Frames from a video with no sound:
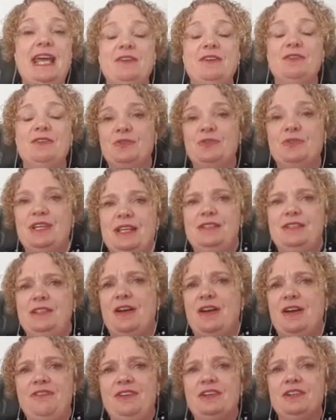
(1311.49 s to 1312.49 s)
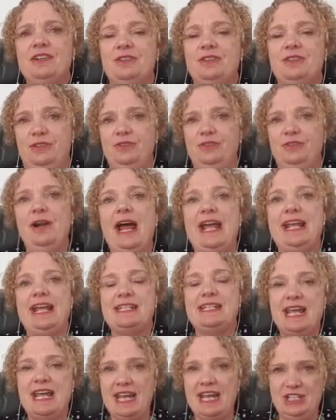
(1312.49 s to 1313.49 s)
And of course, that, I felt great
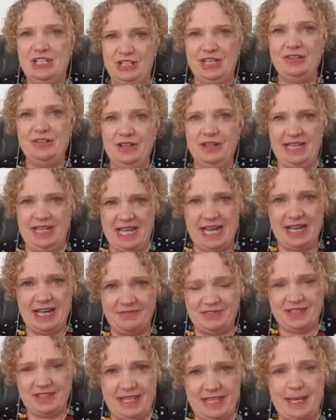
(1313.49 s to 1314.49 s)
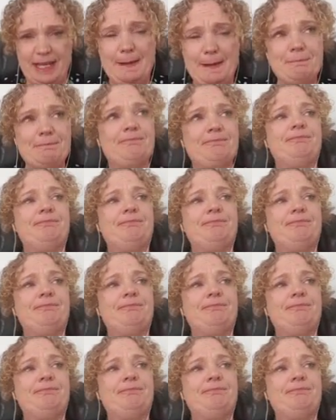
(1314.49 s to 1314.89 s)
generally after that.